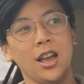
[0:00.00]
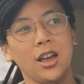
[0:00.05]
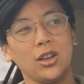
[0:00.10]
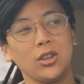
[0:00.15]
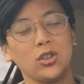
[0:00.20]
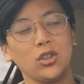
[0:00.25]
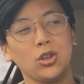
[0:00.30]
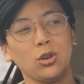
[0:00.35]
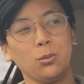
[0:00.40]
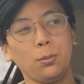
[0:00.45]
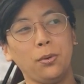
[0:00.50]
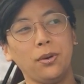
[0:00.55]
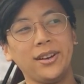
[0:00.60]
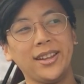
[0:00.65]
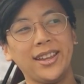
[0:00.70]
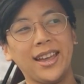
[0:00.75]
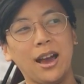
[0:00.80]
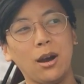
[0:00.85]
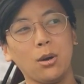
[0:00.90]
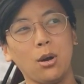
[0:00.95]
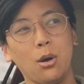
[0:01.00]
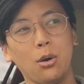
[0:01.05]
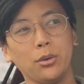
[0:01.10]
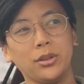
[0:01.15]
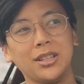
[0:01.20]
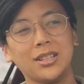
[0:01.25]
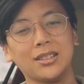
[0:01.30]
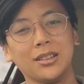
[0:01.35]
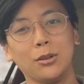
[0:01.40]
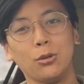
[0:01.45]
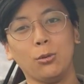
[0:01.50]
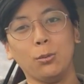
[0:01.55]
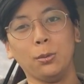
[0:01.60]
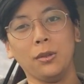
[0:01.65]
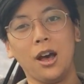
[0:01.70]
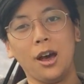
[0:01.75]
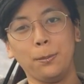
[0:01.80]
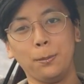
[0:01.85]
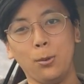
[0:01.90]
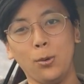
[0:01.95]
you're putting out all these little
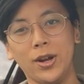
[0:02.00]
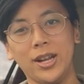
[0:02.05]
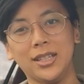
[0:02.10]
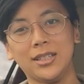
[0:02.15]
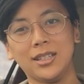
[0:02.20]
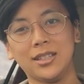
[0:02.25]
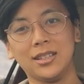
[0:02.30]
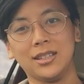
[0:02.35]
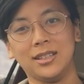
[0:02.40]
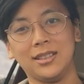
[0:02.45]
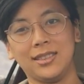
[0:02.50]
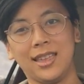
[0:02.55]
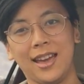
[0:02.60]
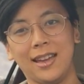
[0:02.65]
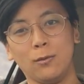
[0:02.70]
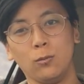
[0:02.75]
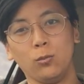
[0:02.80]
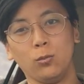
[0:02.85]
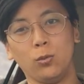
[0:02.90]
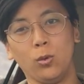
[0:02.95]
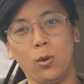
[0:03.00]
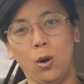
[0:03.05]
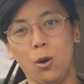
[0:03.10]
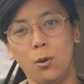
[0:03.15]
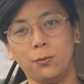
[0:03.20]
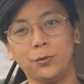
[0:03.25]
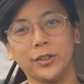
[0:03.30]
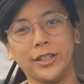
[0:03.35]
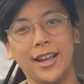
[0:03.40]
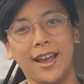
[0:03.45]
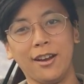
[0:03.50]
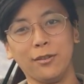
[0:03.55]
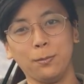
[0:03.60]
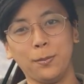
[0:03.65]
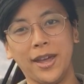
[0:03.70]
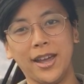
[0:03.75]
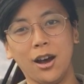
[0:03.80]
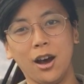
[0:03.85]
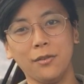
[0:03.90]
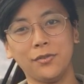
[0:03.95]
plot points that will hopefully have
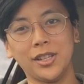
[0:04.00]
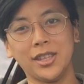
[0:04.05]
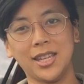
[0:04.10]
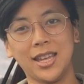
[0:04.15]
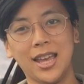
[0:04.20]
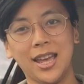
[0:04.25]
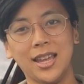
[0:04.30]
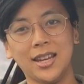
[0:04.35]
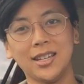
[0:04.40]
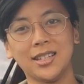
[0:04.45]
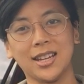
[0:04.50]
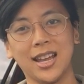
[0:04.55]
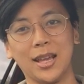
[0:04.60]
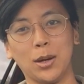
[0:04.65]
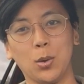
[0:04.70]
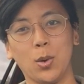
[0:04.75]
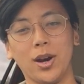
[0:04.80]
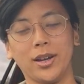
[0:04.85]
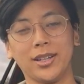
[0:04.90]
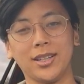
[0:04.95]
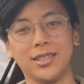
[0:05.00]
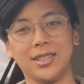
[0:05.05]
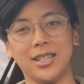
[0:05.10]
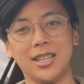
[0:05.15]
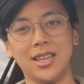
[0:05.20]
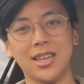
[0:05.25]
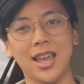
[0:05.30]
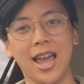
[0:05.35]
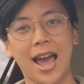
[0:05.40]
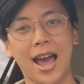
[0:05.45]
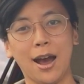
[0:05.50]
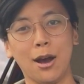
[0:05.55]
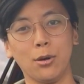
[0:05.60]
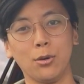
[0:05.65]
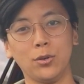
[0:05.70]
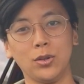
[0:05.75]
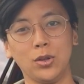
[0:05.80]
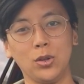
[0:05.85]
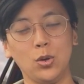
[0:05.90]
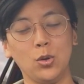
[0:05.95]
payoff in the end. I don't want to see how
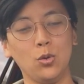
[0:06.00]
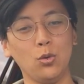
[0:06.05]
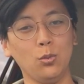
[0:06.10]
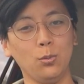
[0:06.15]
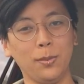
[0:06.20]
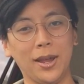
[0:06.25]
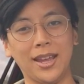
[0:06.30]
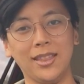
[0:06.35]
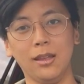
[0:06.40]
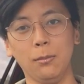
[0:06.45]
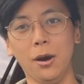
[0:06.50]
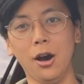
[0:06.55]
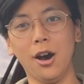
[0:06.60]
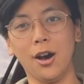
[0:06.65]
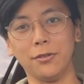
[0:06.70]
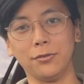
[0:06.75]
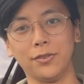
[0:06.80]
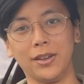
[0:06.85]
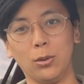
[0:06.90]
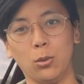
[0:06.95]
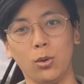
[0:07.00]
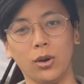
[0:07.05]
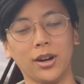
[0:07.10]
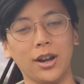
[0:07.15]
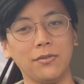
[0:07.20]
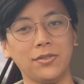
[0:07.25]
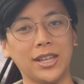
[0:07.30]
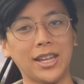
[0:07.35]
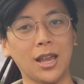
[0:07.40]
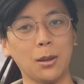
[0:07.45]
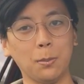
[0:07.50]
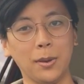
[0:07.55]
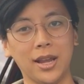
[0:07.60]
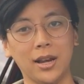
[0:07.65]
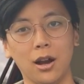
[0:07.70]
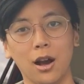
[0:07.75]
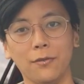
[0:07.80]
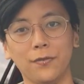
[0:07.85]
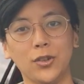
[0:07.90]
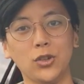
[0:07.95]
you pay them off or if they get paid
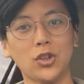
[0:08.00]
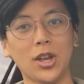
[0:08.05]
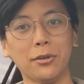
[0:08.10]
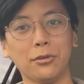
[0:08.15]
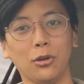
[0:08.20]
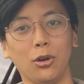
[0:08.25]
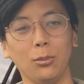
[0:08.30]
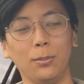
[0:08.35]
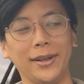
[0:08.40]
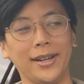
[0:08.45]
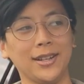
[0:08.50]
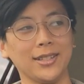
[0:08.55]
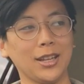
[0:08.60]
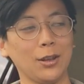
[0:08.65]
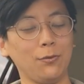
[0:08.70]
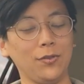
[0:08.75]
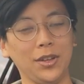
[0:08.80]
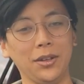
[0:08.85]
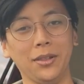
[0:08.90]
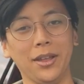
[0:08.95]
off in general, because I feel